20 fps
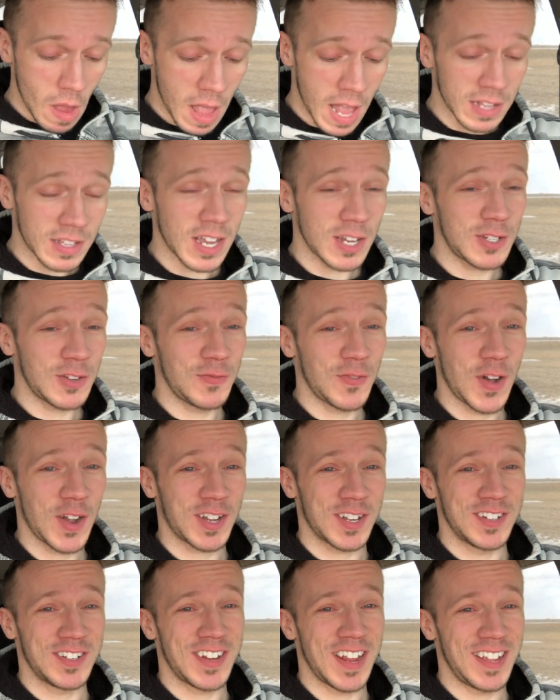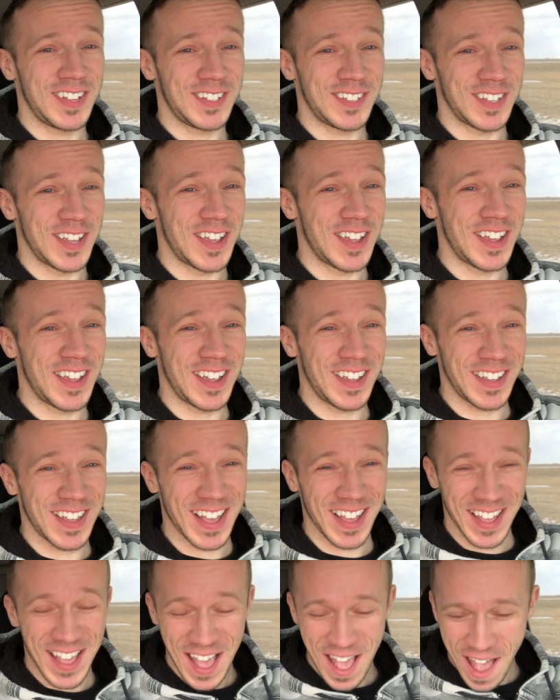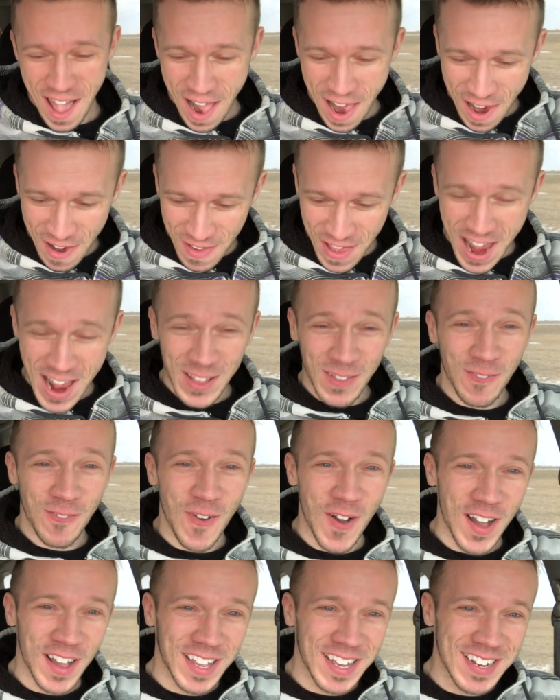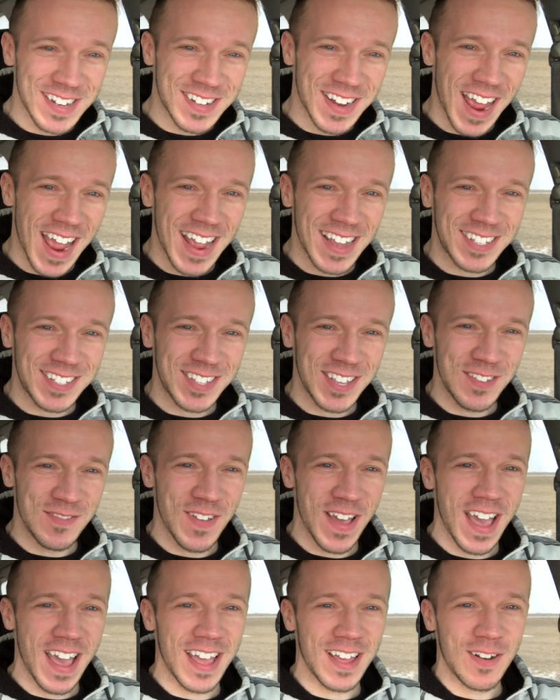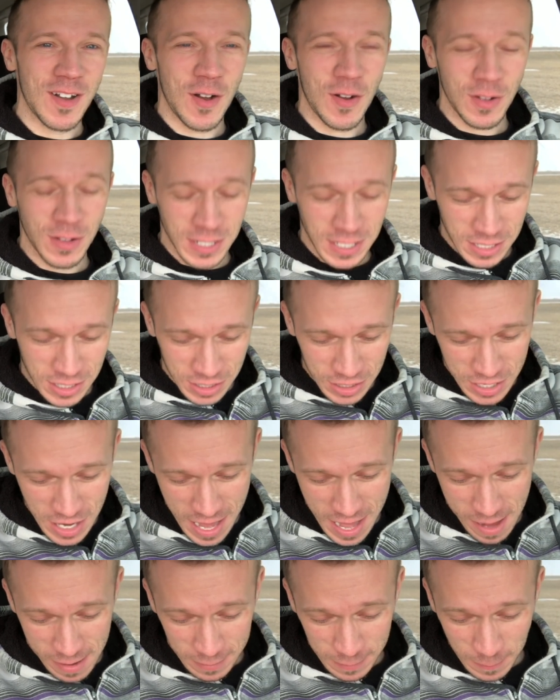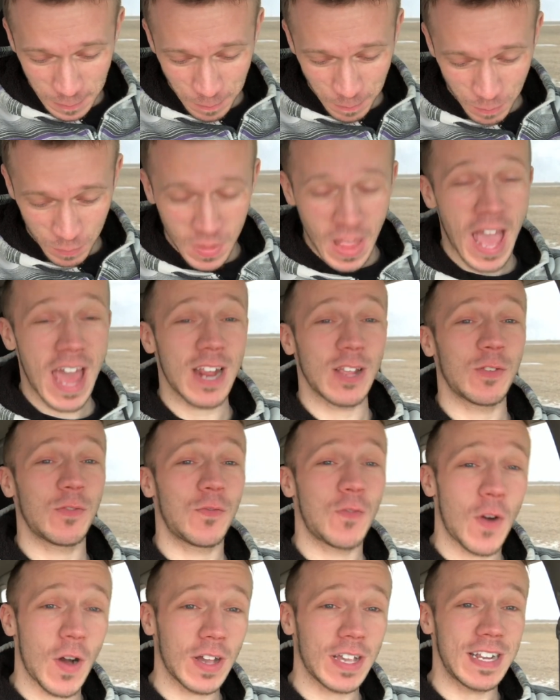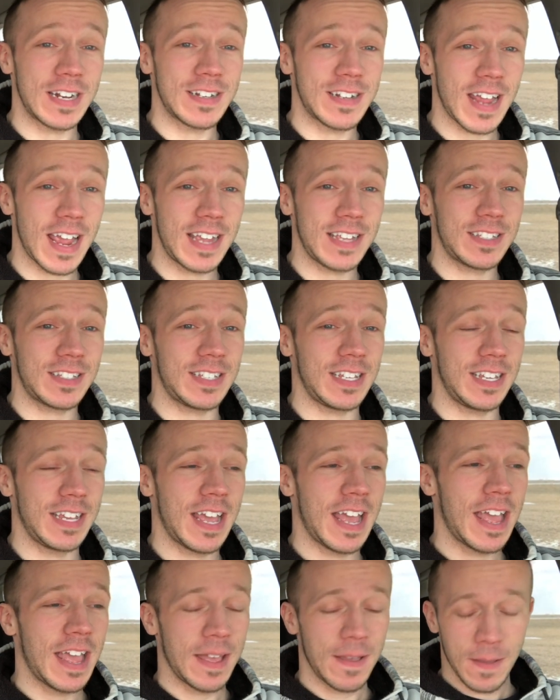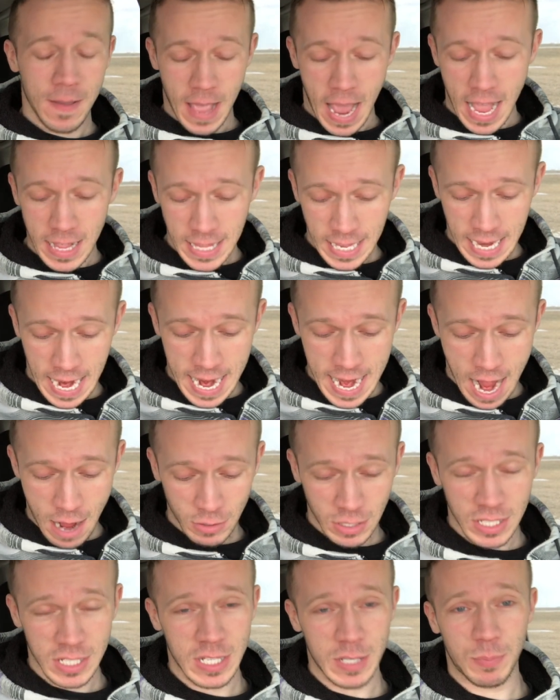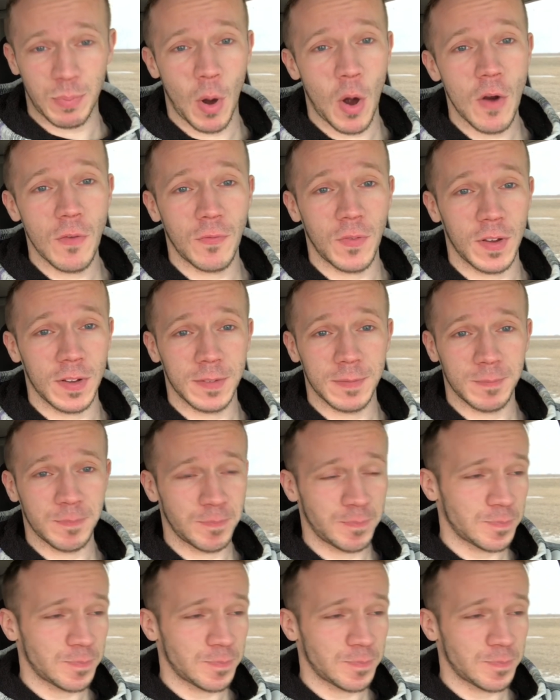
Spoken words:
That's actually fucking tasty. That's fucking tasty, man. Holy shit. That is fucking tasty. I think 8 ounces is perfect.